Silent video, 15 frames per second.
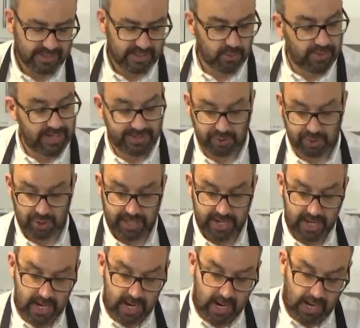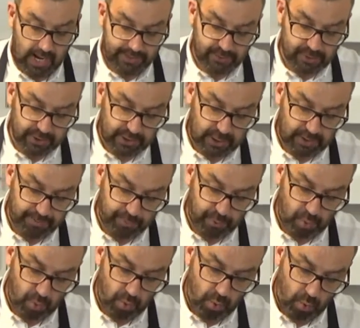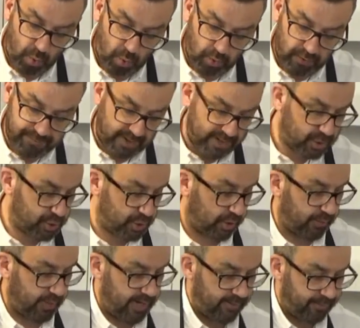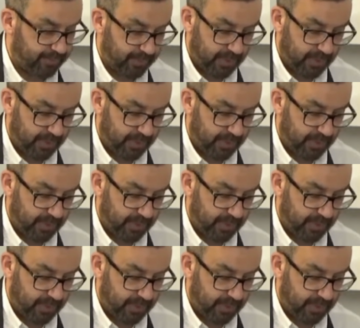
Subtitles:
So literally I'm just going to pour all of my sugar in,